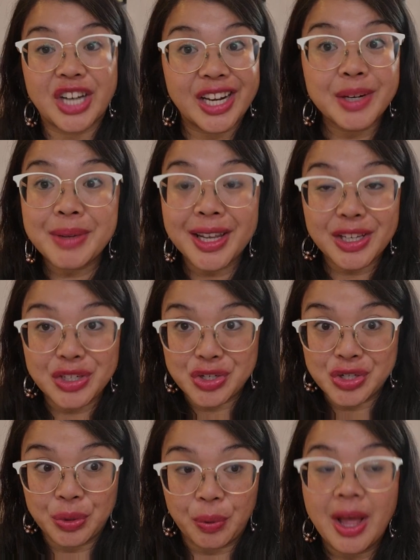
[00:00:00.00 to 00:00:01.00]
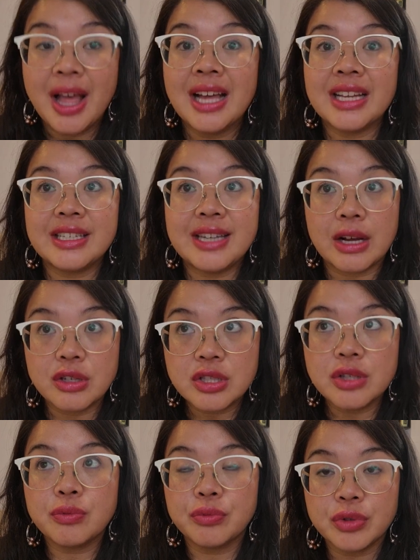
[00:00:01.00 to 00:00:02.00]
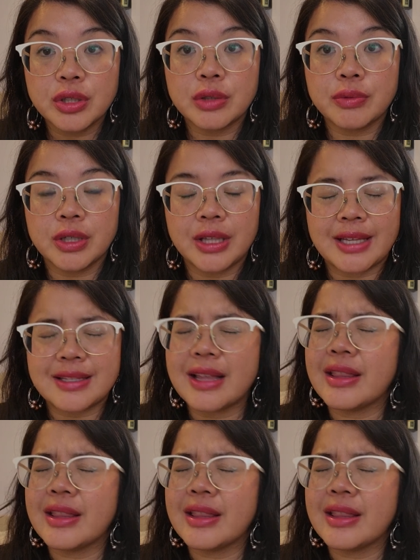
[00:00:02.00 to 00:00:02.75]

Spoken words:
I ended up getting 2. Nelson really, really likes it.